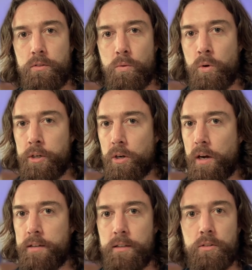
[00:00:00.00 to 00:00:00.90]
So what are your
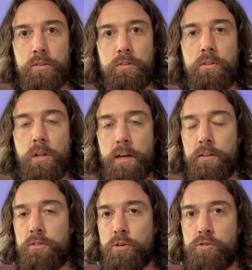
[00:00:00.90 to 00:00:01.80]
ideal
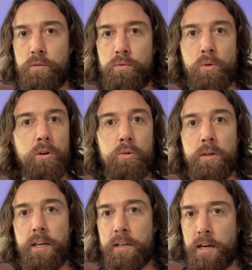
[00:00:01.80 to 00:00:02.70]
clients searching for?
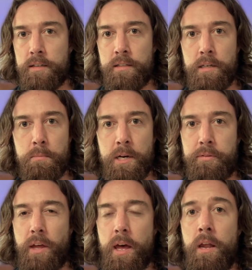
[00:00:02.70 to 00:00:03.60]
Create content
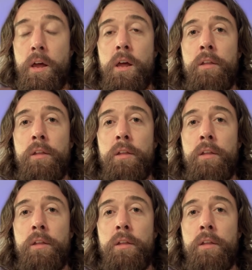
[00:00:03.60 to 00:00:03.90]
about that.